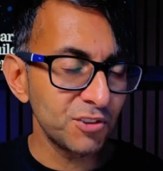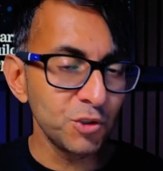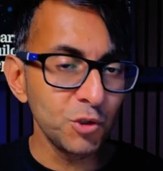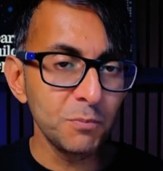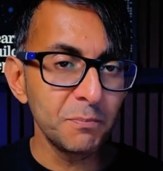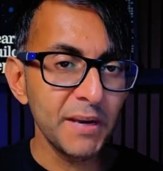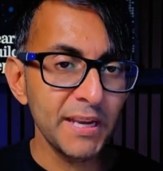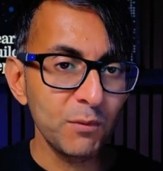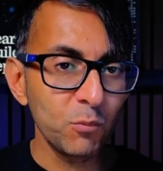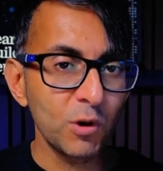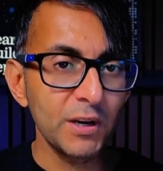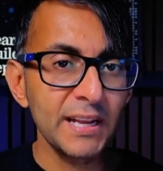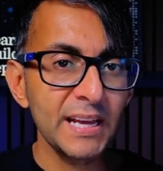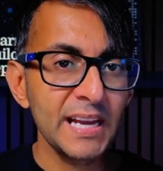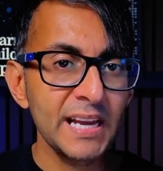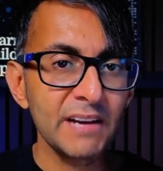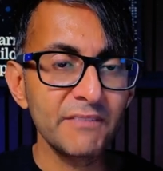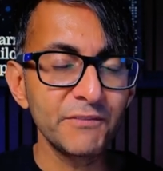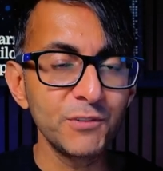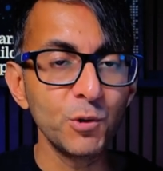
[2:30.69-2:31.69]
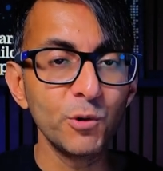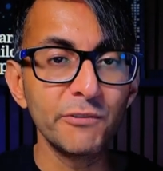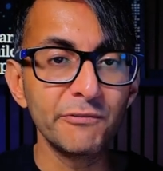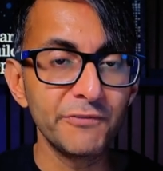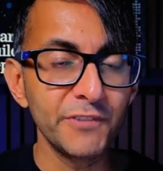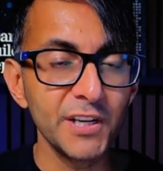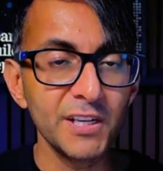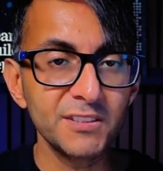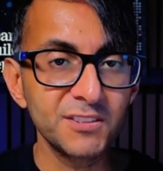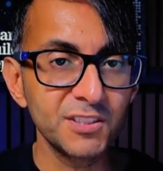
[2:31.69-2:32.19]
You may want to have your
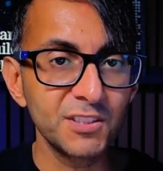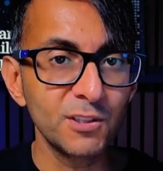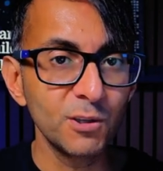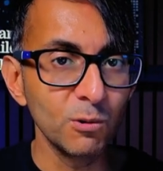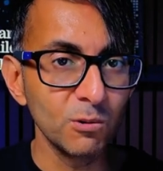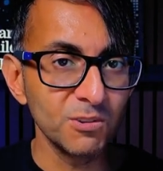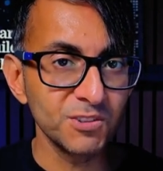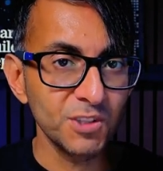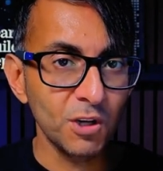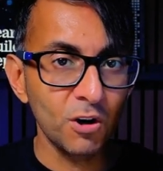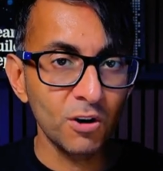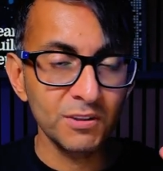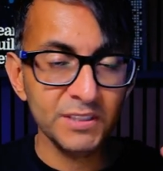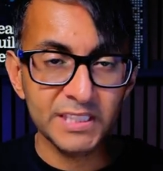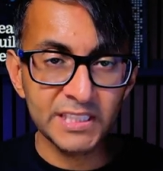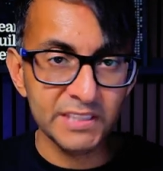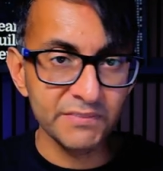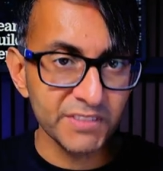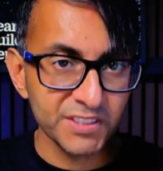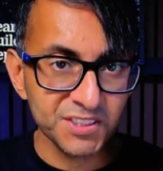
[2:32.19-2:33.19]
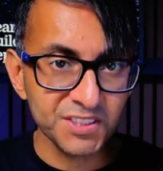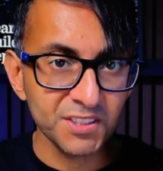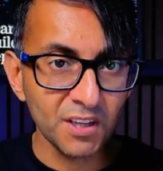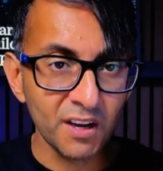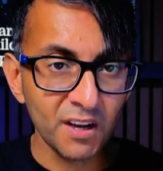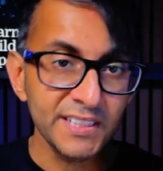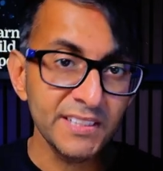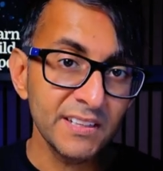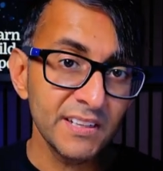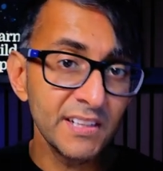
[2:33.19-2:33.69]
verticals on either
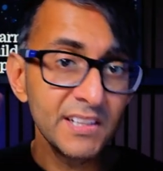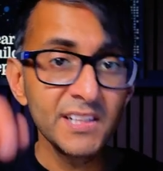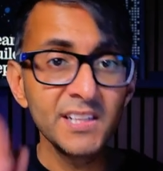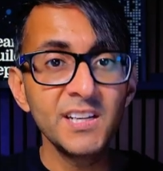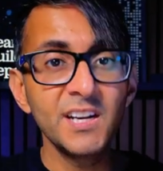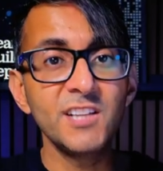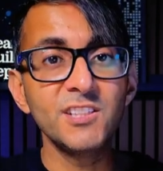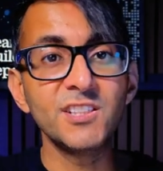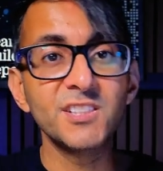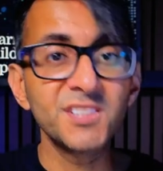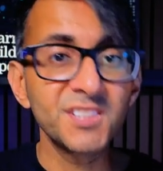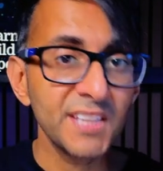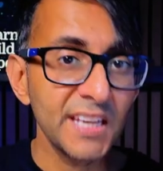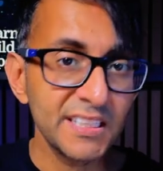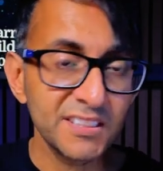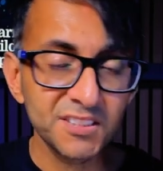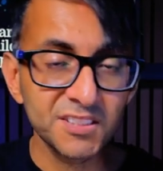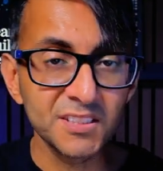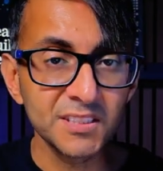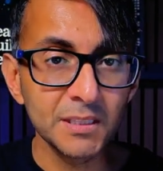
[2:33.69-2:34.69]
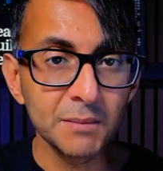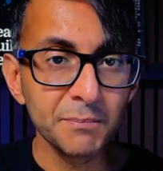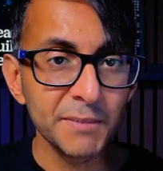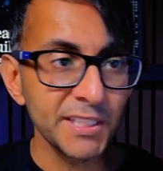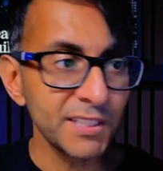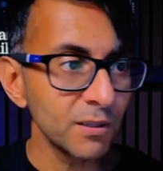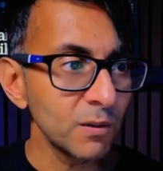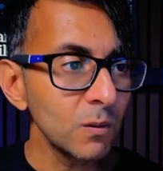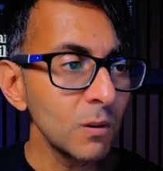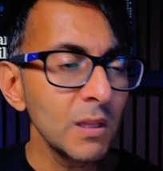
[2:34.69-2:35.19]
side and your text in the
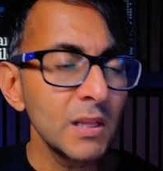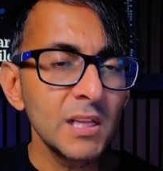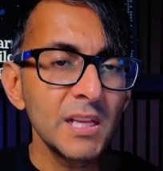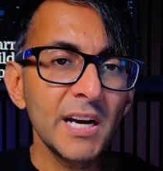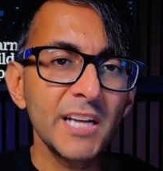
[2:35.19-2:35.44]
middle.